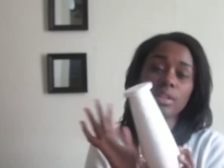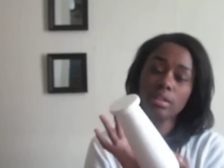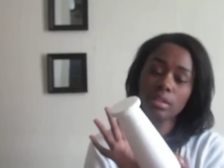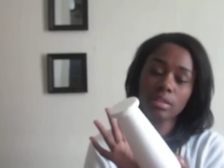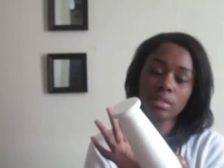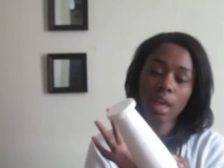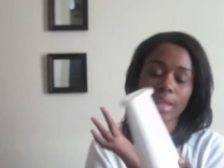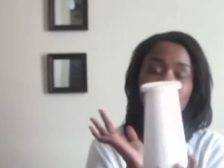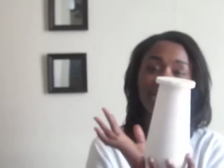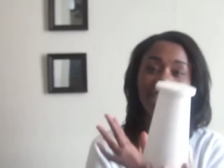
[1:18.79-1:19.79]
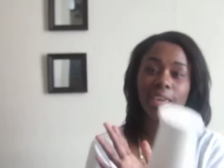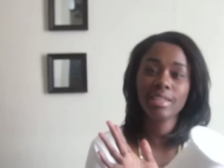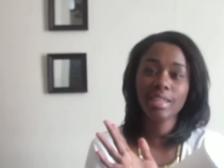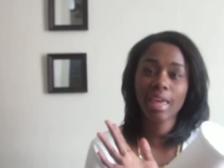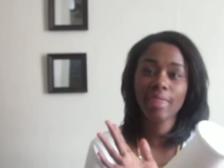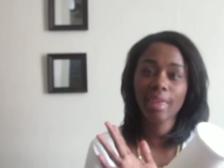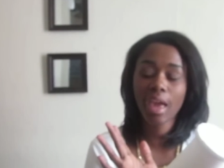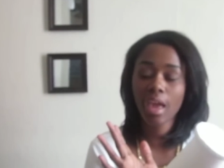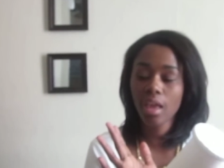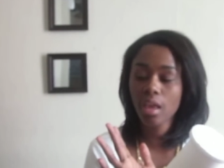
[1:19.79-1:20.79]
it and it stays like
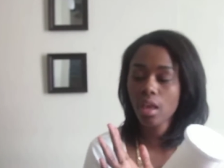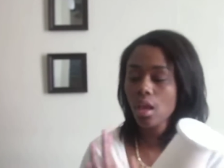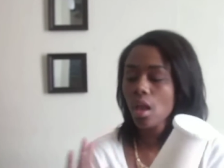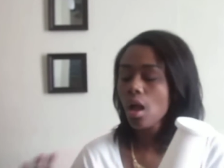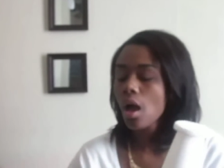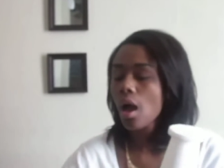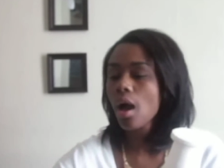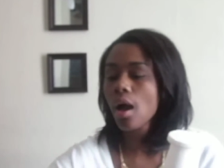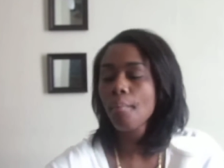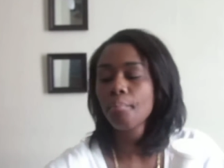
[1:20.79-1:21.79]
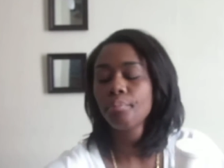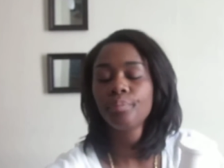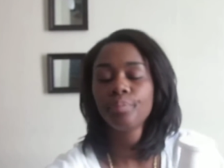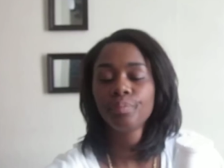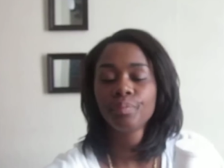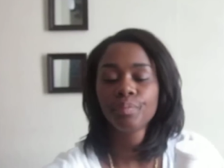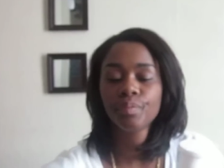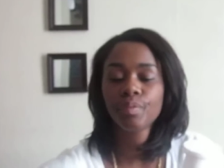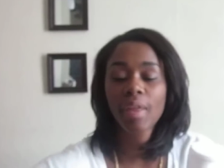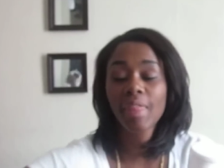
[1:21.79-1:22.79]
that. Um,
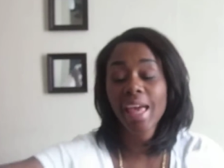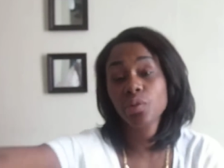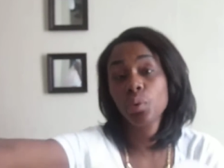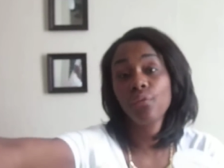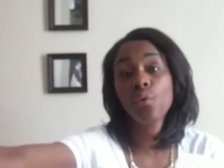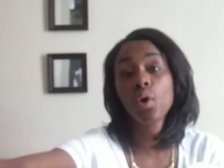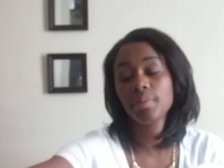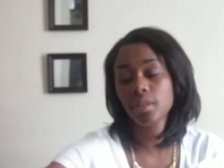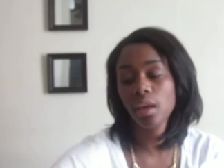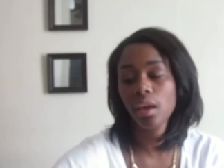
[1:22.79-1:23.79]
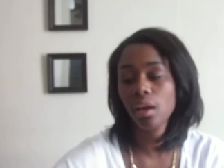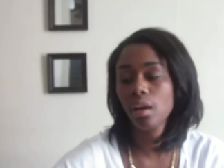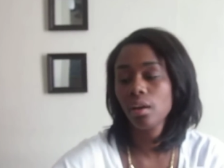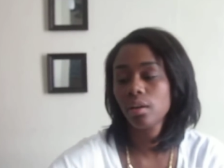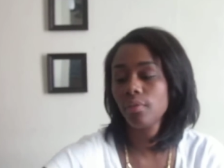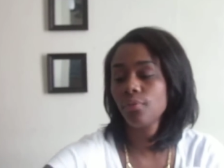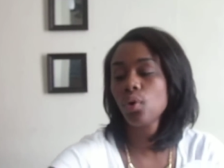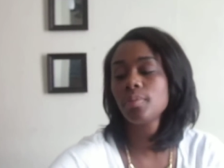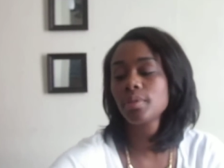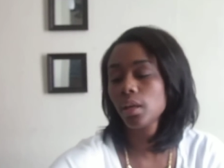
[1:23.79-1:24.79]
and that's what forms the hair. It
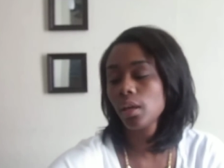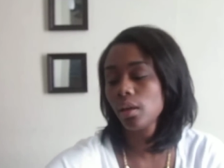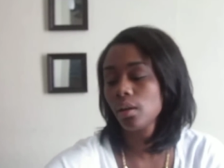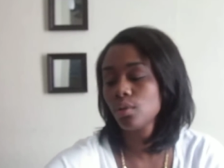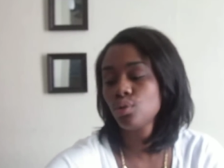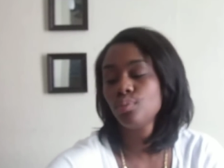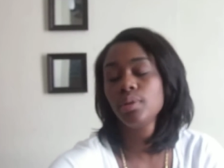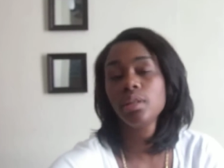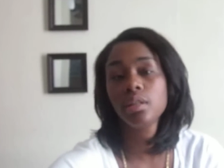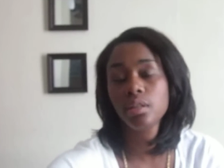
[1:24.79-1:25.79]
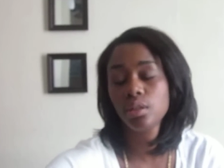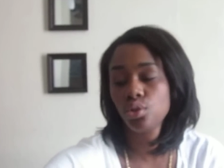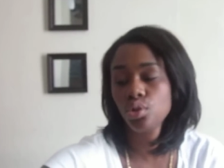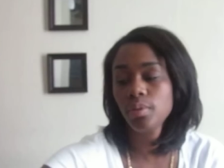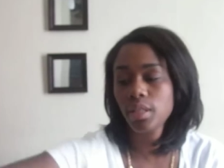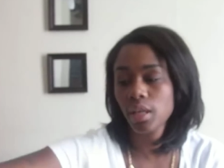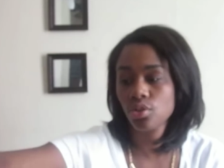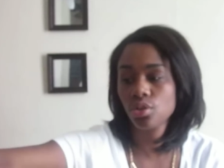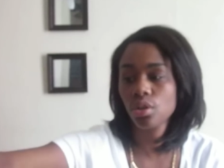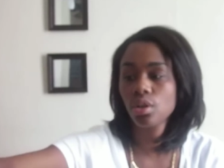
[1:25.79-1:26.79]
forms the hair to be the Duby
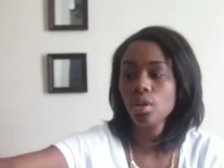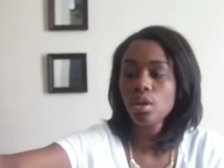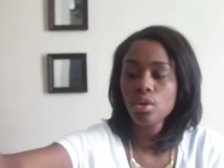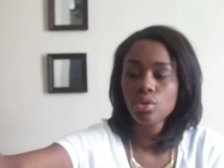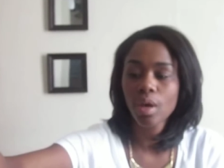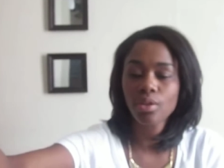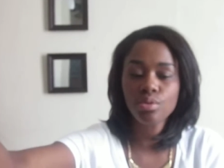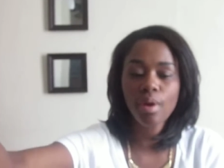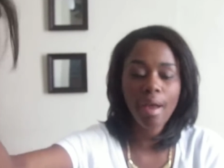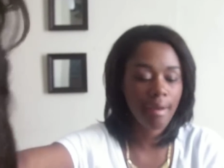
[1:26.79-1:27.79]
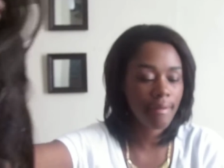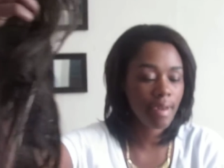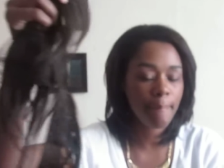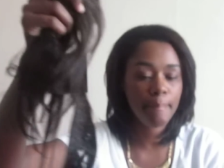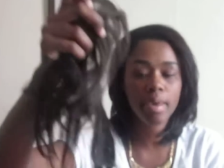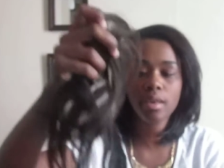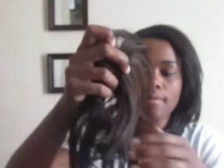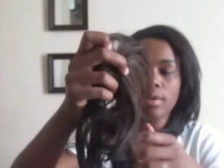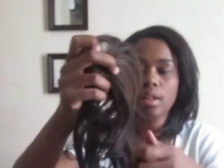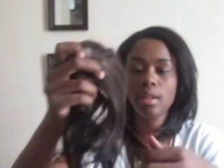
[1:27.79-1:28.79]
texture. So I do have a bit of it